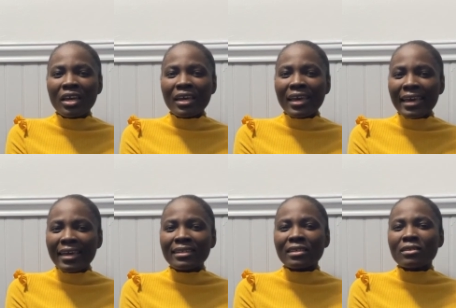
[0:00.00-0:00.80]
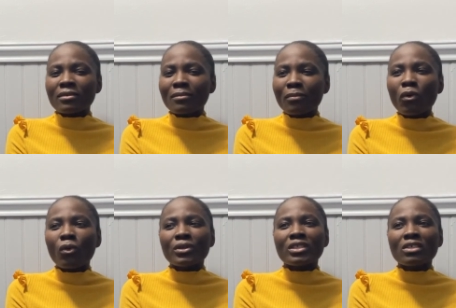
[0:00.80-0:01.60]
and at some
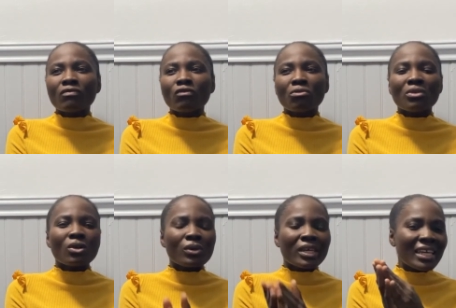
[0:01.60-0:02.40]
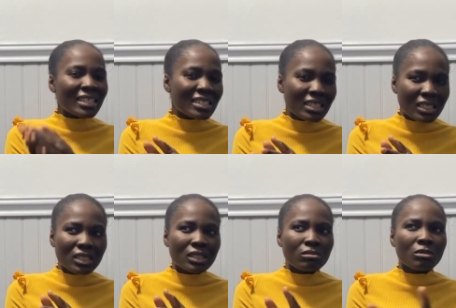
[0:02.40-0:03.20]
point if you're
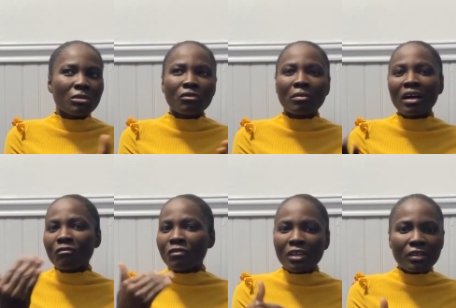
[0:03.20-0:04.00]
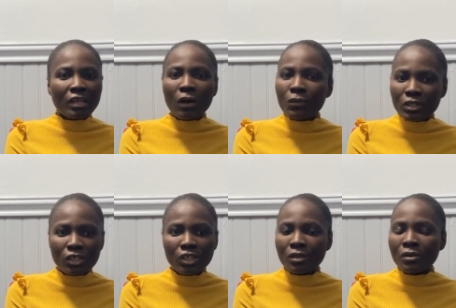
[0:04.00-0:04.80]
relocating maybe from Africa down
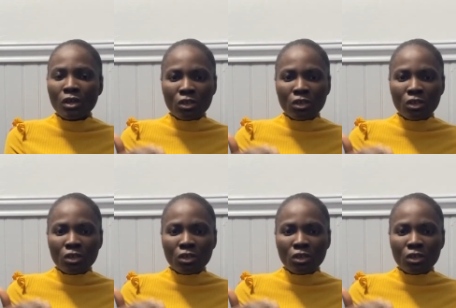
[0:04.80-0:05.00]
here